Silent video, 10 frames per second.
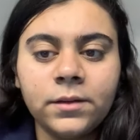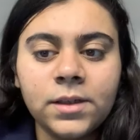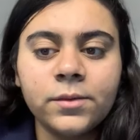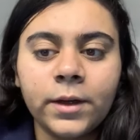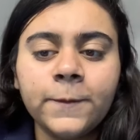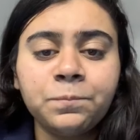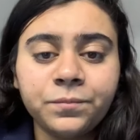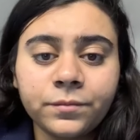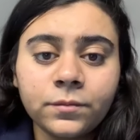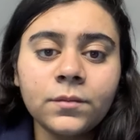These were
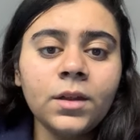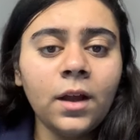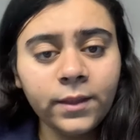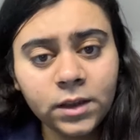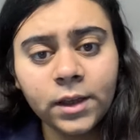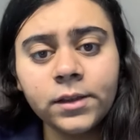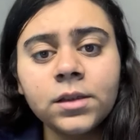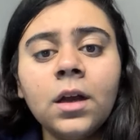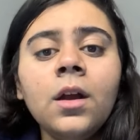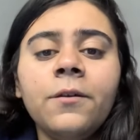the
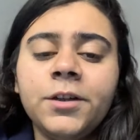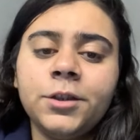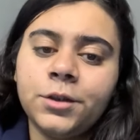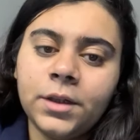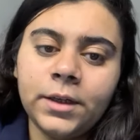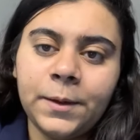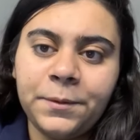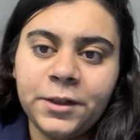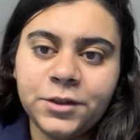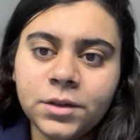things It is a
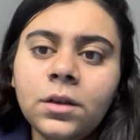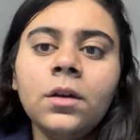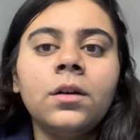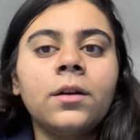collaboration